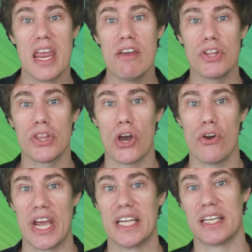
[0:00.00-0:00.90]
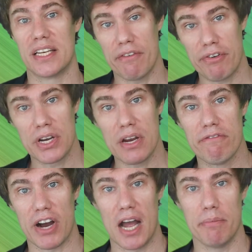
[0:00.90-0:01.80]
even though it's a different
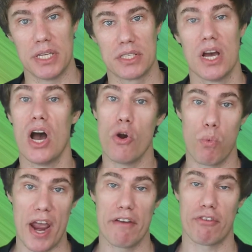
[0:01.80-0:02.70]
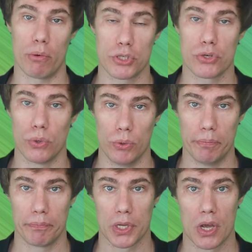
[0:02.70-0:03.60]
environment away from school.